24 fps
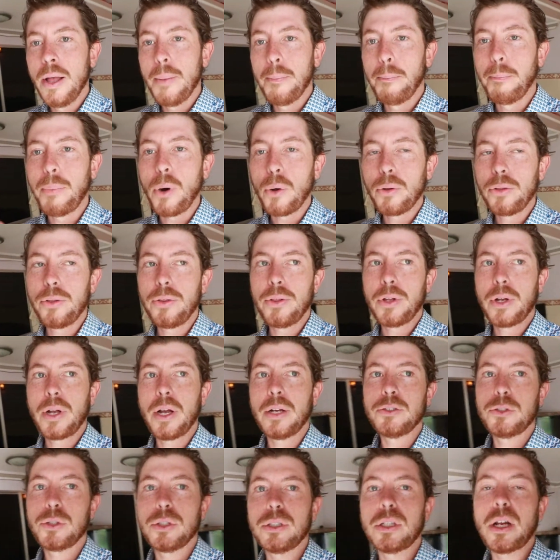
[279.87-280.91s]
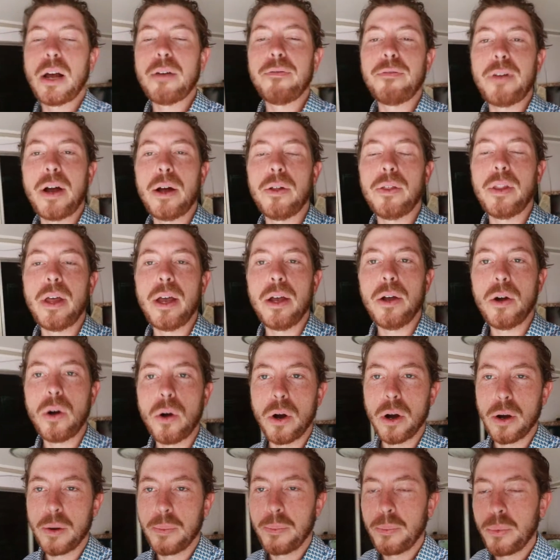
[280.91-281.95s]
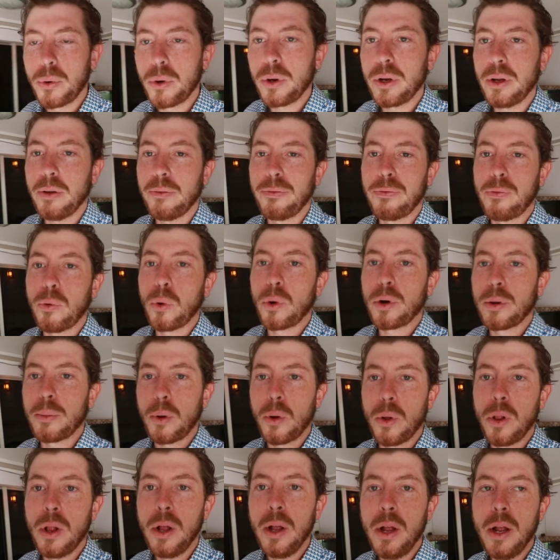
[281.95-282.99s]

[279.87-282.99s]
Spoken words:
Both of the countries I've found they are pretty affordable.